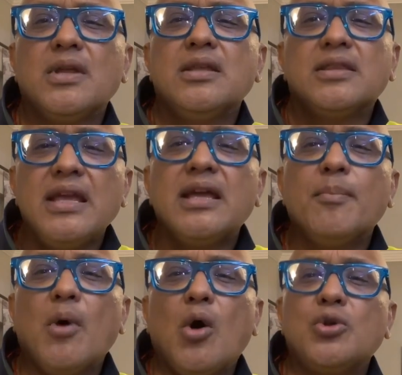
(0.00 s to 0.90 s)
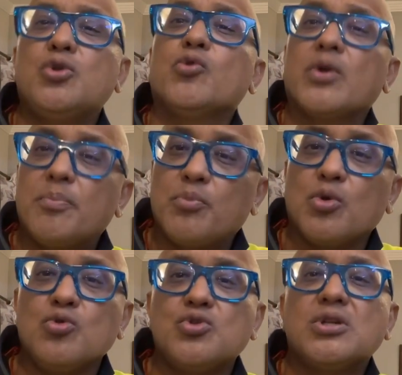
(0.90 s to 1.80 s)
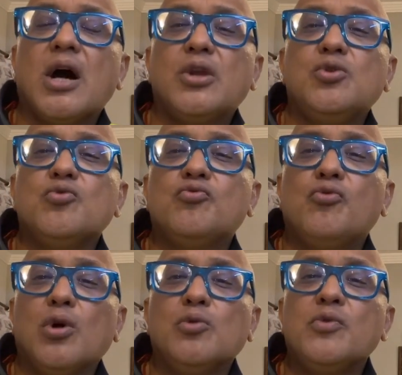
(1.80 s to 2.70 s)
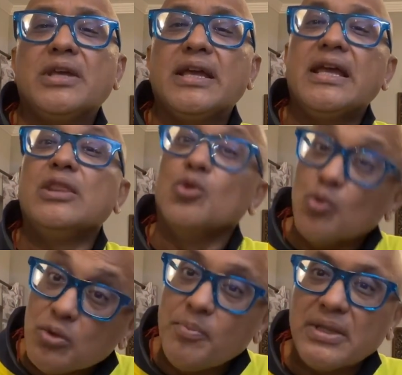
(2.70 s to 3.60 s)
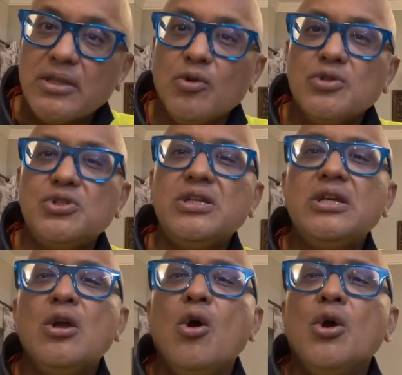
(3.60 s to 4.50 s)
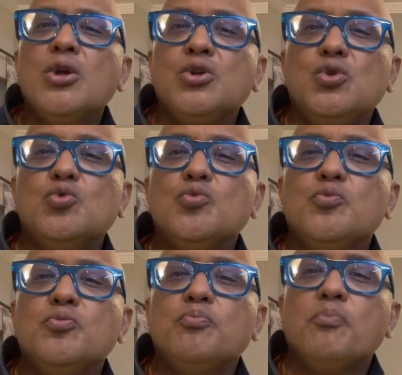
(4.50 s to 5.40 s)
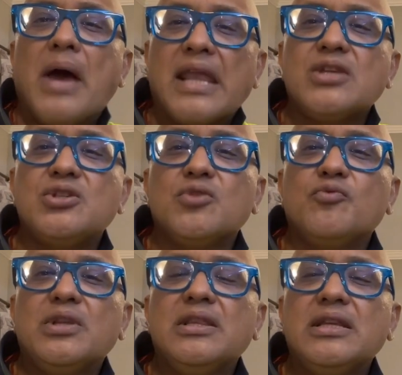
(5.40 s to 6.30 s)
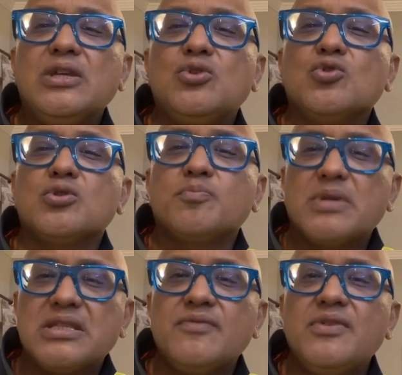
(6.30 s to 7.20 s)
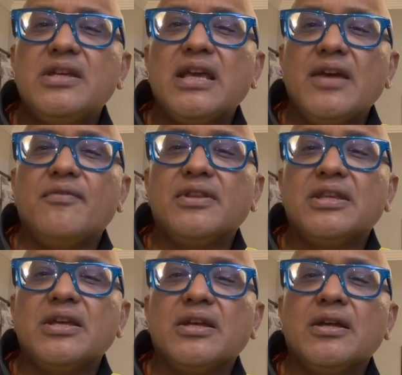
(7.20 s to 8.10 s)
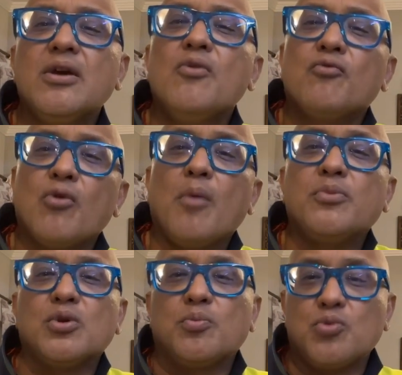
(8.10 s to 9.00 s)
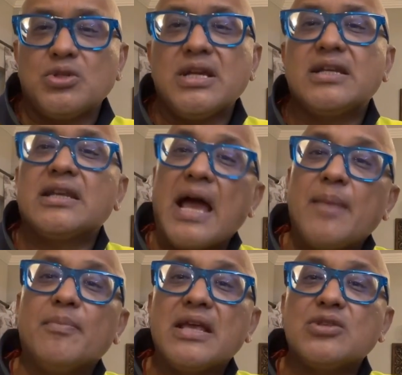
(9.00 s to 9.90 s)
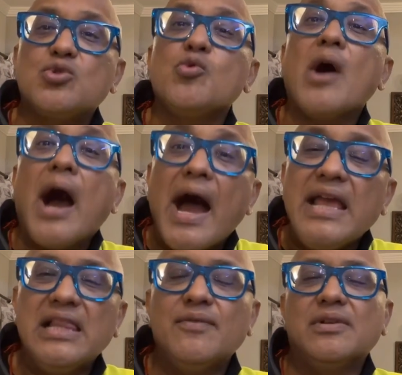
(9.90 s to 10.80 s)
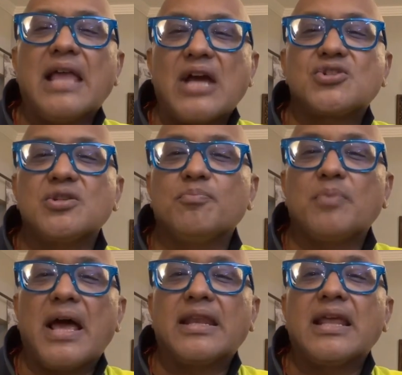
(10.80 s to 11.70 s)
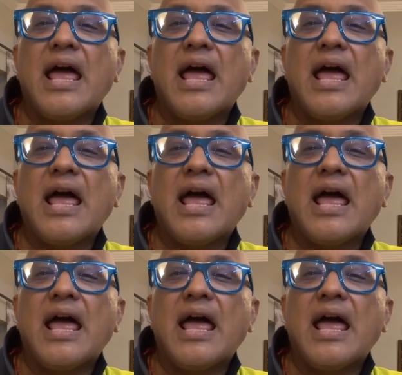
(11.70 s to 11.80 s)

think about your approach. Are you following a known methodology? You manager will need to specific everything from your project timelines to a high level action plan,